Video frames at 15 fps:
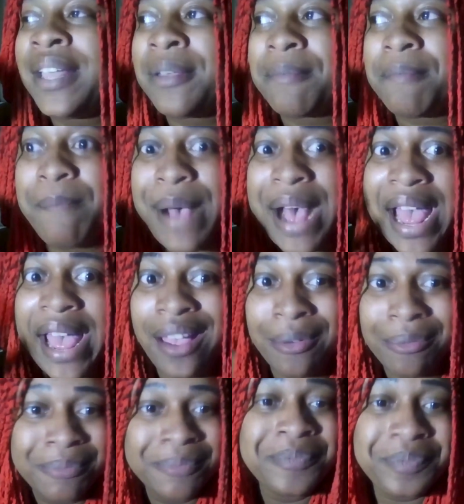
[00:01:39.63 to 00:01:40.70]
But
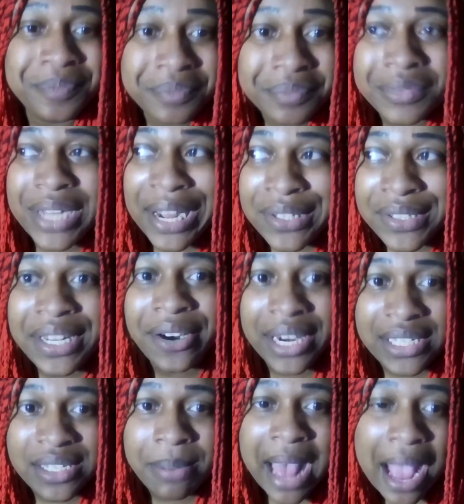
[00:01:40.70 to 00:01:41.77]
I see her
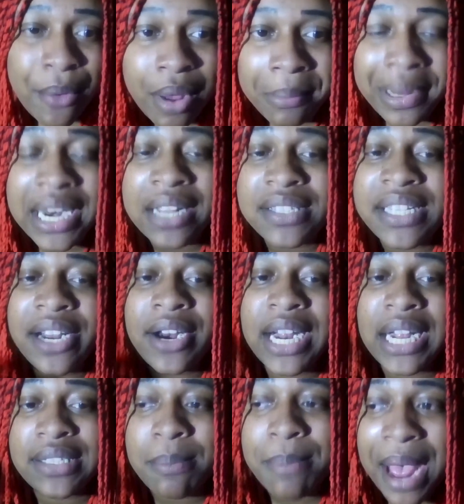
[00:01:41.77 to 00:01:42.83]
as a black woman. I see her
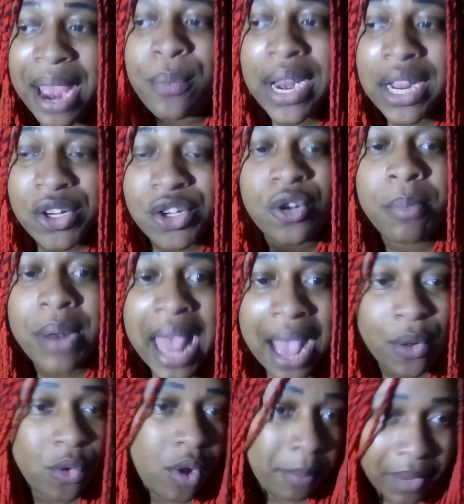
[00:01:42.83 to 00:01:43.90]
as a biracial
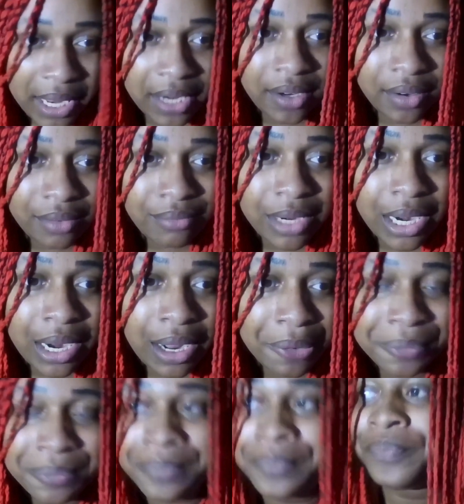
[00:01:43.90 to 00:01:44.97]
black
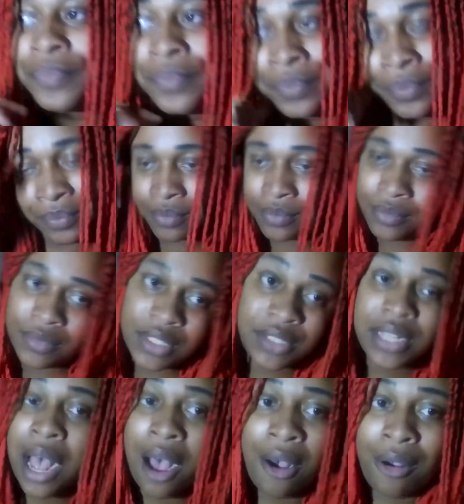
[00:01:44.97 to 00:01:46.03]
woman,
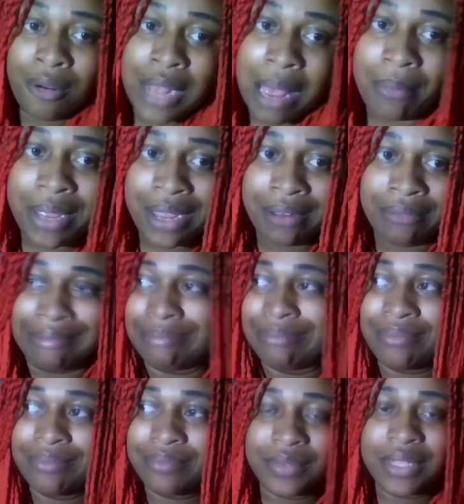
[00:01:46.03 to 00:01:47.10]
So, I mean,
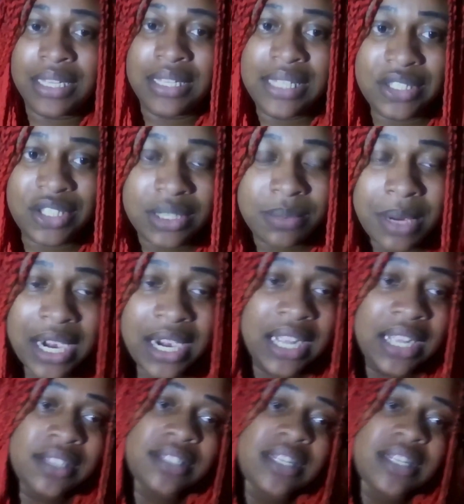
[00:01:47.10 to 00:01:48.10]
that's just what it is.